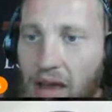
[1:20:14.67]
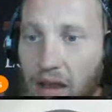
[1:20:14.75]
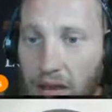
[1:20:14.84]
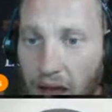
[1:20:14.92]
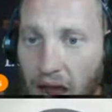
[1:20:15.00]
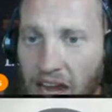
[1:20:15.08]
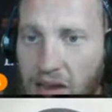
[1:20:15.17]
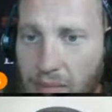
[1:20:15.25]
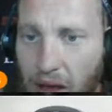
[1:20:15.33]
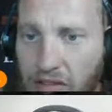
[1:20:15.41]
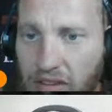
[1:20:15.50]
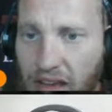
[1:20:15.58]
9
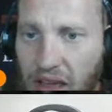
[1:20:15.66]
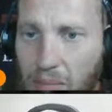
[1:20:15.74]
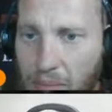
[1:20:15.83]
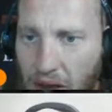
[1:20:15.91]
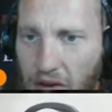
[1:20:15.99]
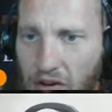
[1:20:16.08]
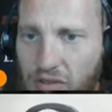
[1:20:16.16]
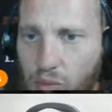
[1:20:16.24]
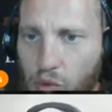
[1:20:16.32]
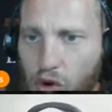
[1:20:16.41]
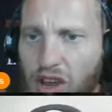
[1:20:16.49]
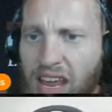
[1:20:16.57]
melta emitters
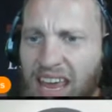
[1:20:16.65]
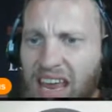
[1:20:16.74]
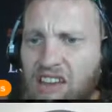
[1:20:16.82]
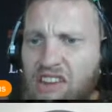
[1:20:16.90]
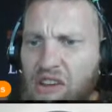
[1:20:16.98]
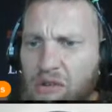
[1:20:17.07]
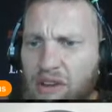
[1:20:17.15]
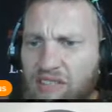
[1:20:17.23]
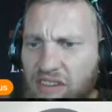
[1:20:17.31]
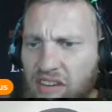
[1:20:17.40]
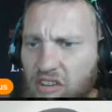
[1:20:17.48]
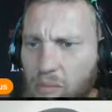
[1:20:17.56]
working in
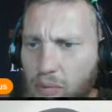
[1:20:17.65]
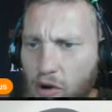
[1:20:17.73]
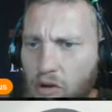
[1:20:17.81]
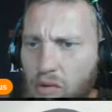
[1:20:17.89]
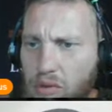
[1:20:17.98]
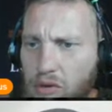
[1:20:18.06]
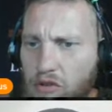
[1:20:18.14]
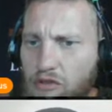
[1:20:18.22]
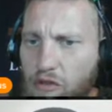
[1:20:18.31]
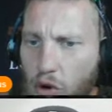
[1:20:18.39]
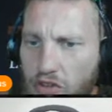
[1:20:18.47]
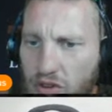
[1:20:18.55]
unison to burn through
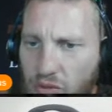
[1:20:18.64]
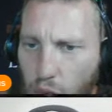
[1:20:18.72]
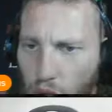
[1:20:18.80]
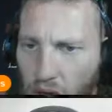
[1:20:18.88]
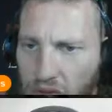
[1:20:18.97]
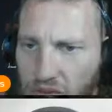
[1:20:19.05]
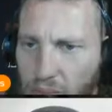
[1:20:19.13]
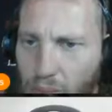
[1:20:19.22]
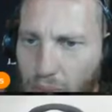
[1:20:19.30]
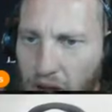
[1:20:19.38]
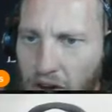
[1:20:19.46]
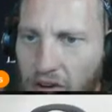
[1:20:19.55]
fortress walls,
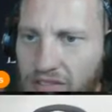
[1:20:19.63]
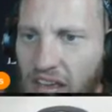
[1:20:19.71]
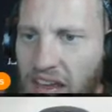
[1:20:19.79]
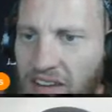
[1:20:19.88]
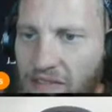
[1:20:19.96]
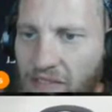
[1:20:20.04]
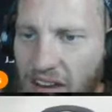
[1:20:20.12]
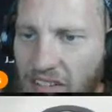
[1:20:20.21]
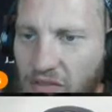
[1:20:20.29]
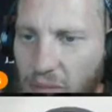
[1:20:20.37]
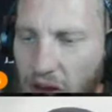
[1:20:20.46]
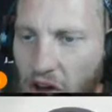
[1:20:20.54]
bunkers, and
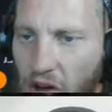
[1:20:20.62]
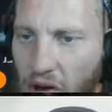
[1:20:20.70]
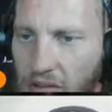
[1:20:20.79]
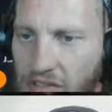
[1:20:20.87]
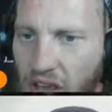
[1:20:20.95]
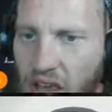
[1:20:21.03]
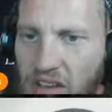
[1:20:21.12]
defensive barriers.